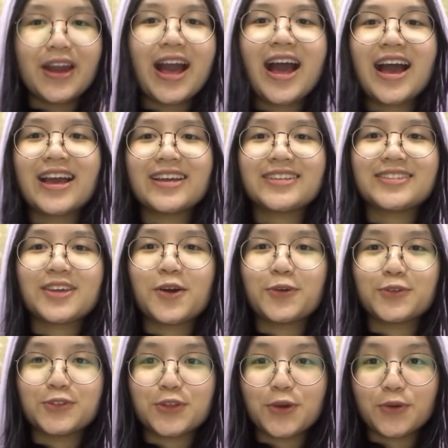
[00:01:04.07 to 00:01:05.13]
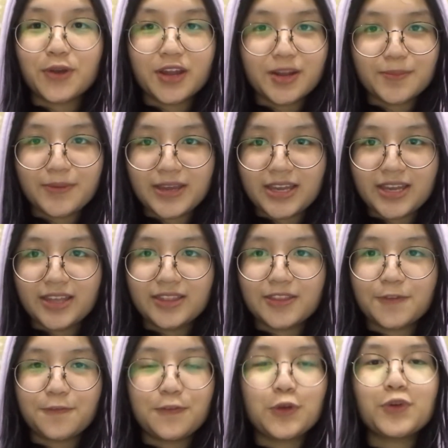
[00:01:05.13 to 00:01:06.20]
guys also gonna be
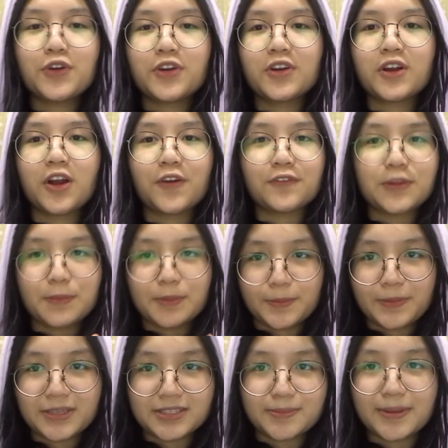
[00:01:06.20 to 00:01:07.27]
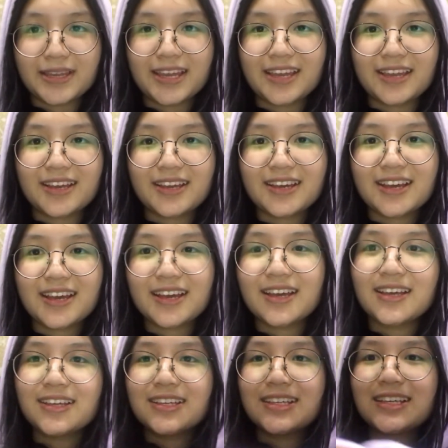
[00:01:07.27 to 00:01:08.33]
the future of the public speaking.
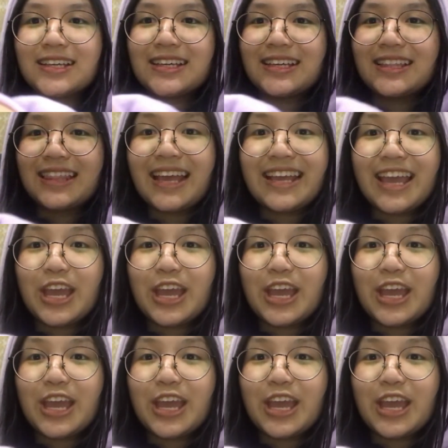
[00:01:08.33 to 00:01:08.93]
Thank